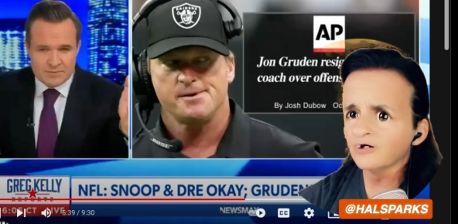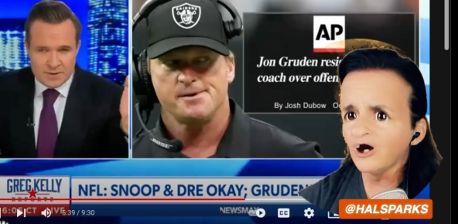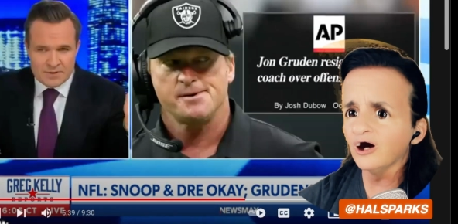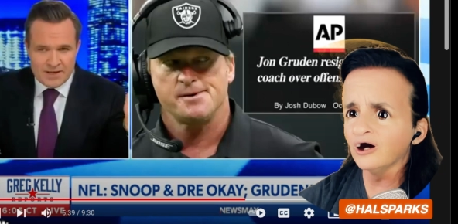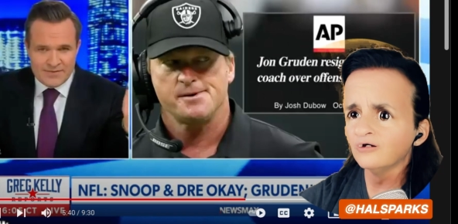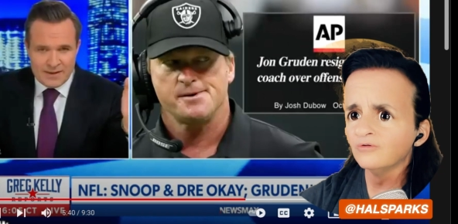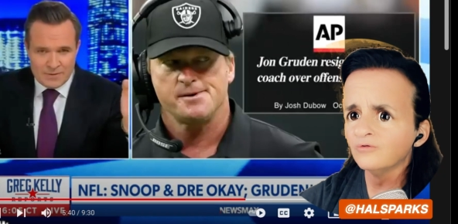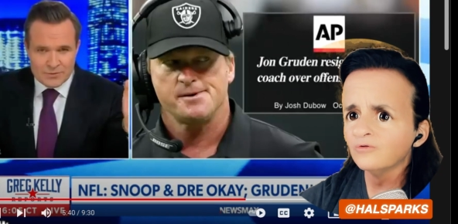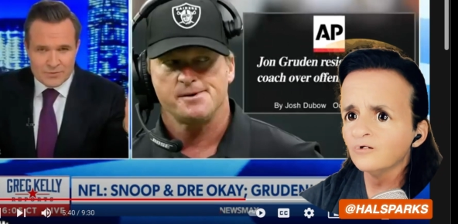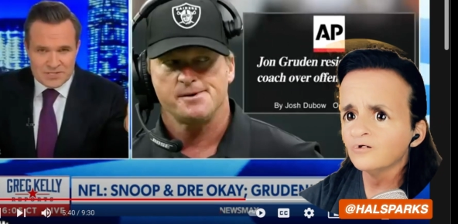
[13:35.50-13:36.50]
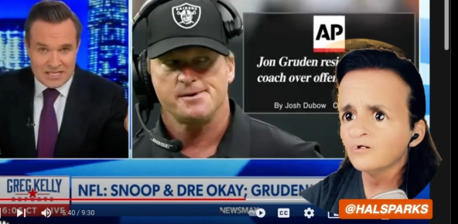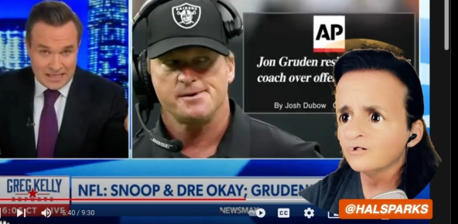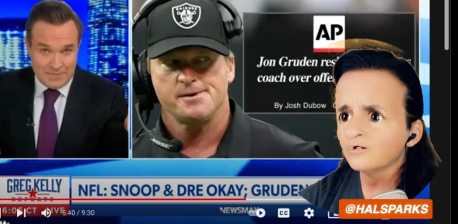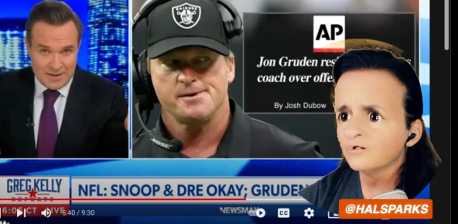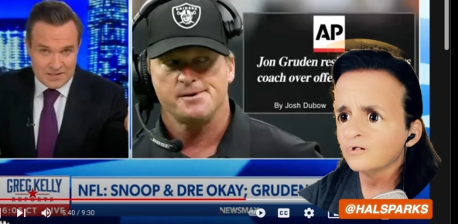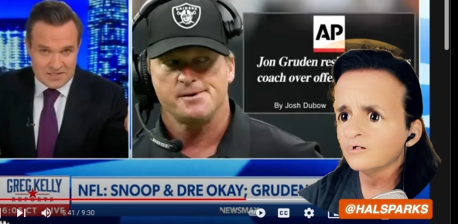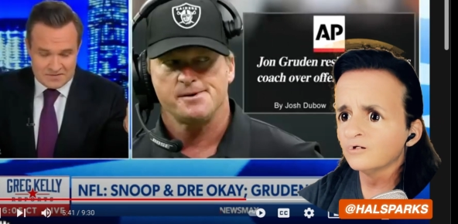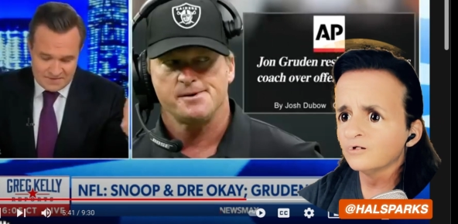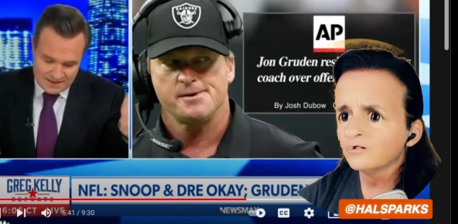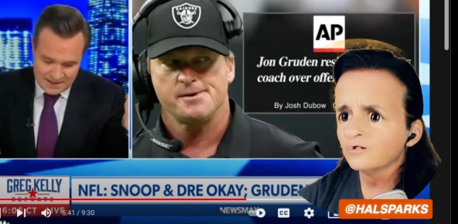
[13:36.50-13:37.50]
Speaker 1: that? They went through his emails and
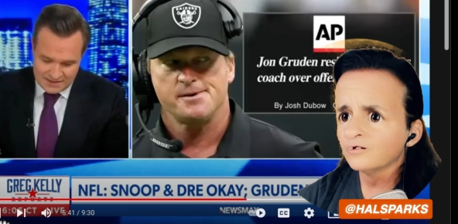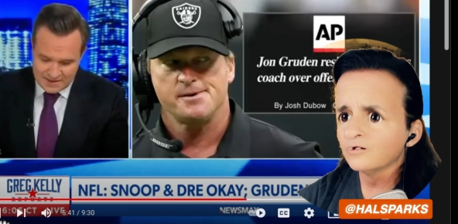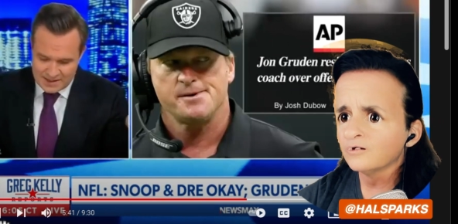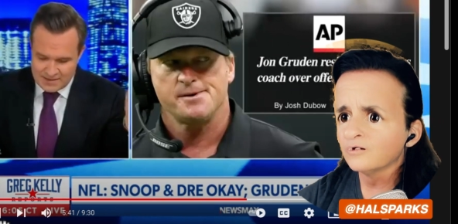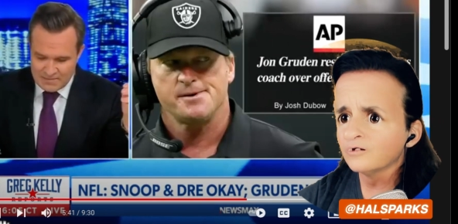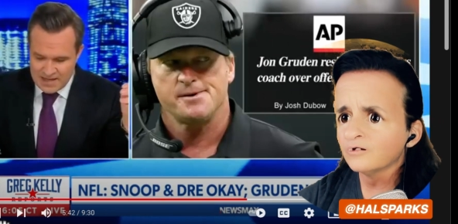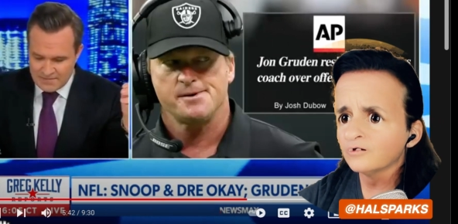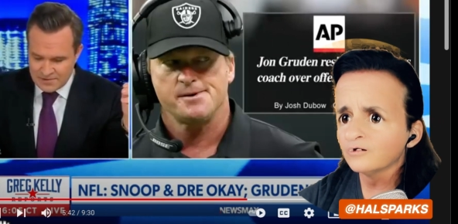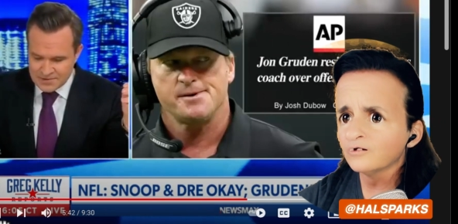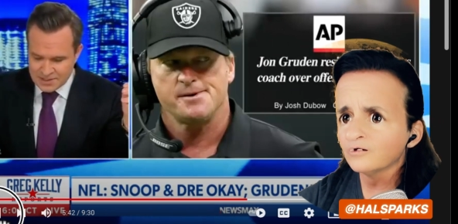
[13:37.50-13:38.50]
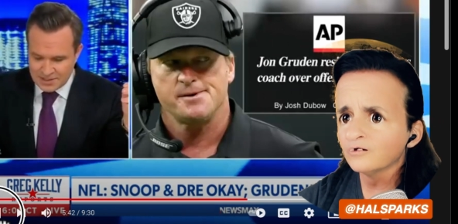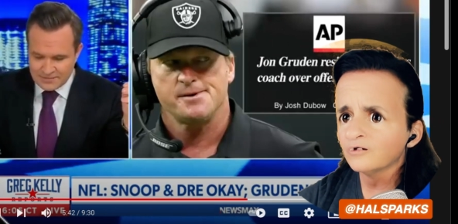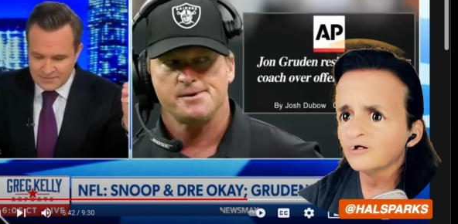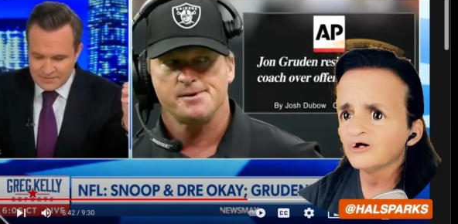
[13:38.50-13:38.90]
found out that he may have used an unfortunate.